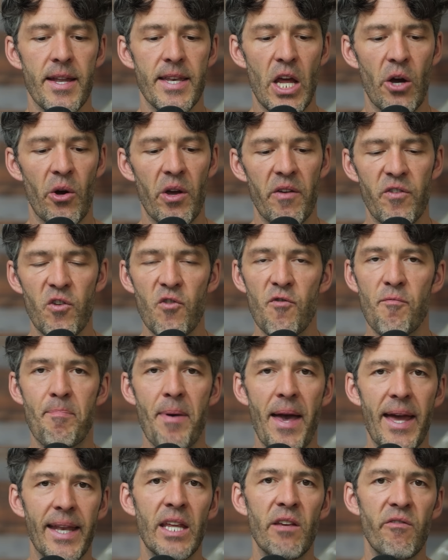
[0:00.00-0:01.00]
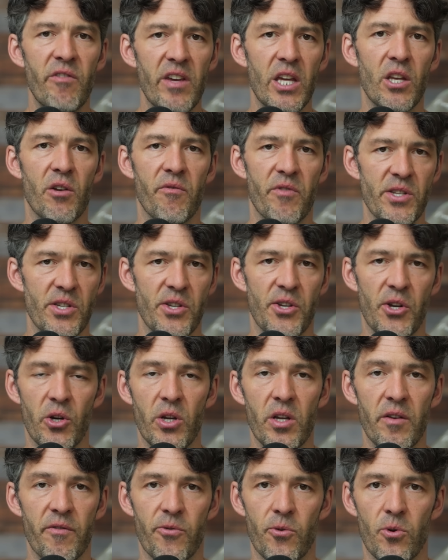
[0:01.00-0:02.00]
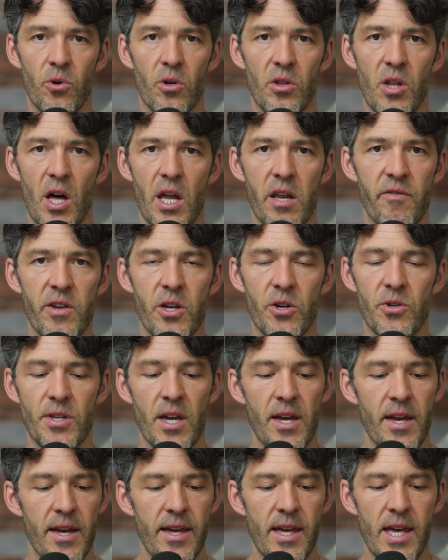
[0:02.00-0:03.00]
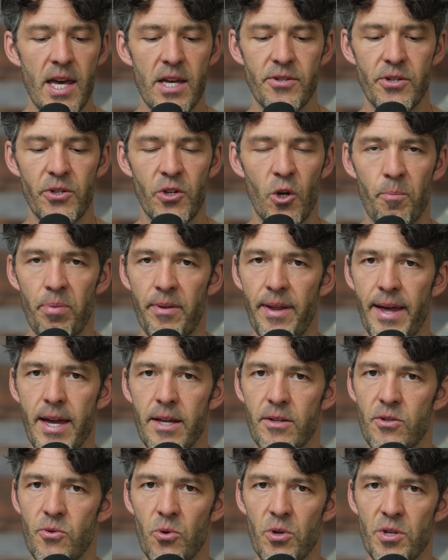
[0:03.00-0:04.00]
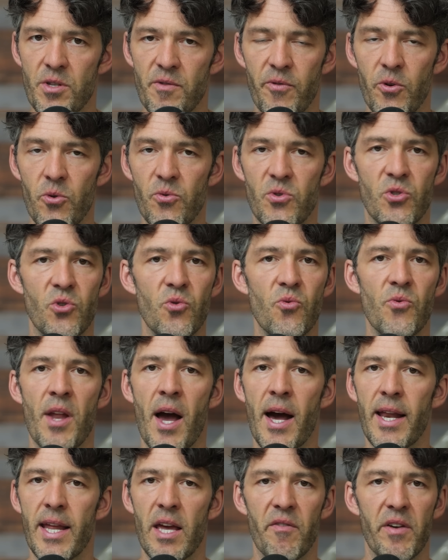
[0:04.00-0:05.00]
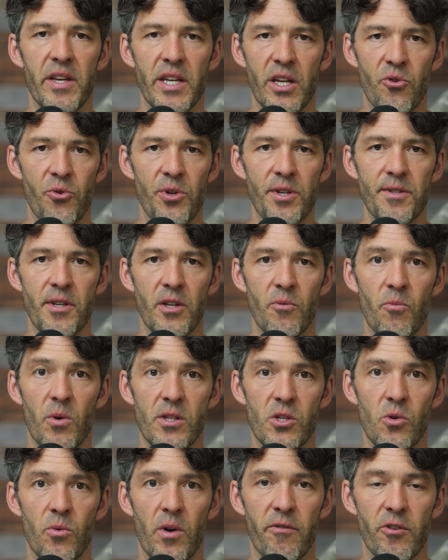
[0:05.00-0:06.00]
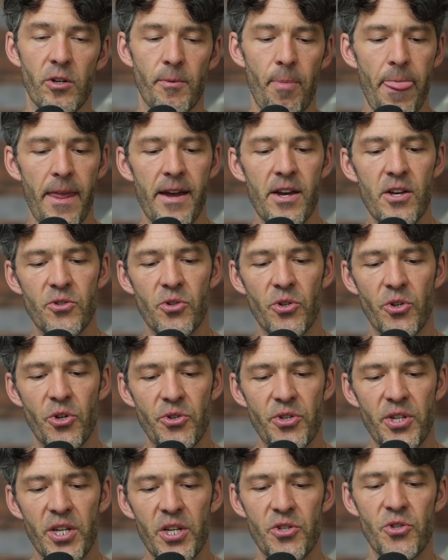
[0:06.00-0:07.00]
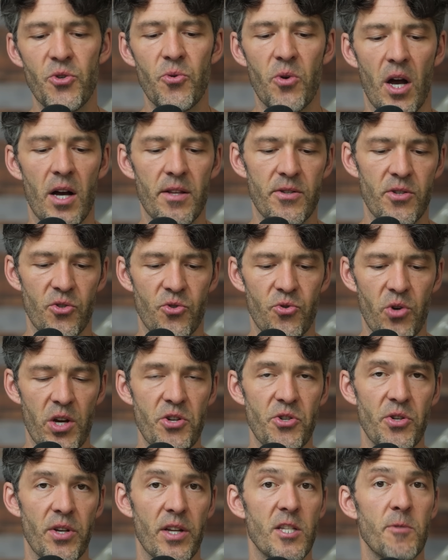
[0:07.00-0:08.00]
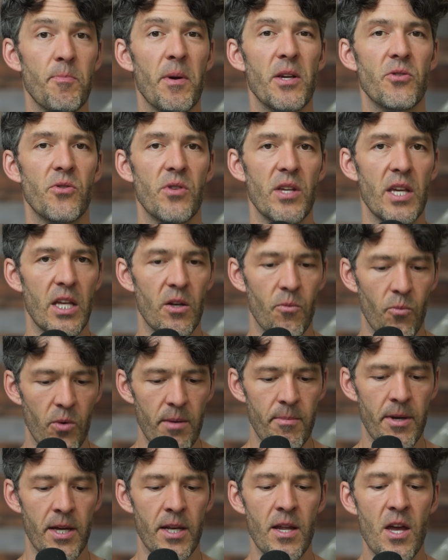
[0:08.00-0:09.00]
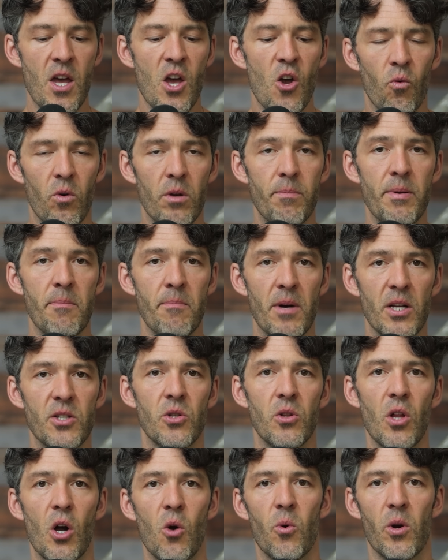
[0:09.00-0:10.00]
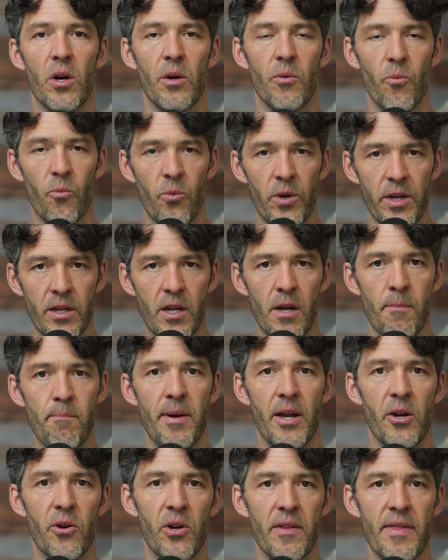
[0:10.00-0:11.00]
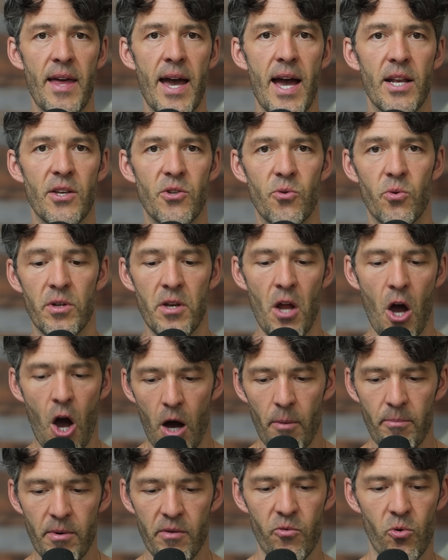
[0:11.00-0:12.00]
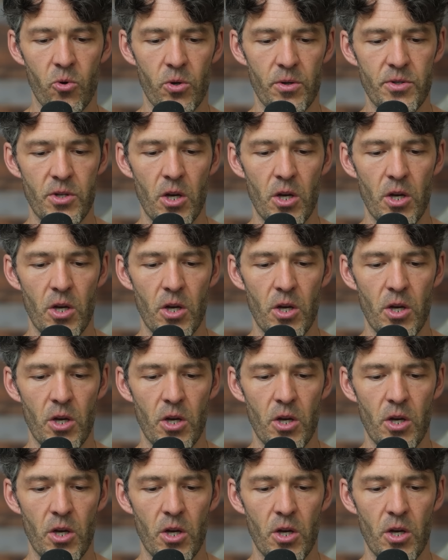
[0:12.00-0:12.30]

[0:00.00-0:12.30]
Now, if you've been a vegan or vegetarian for a lot of years, as you know, plant-sourced foods do not have any creatine whatsoever. So your tissue concentration, especially in women, would be much lower when comparing that to an omnivore.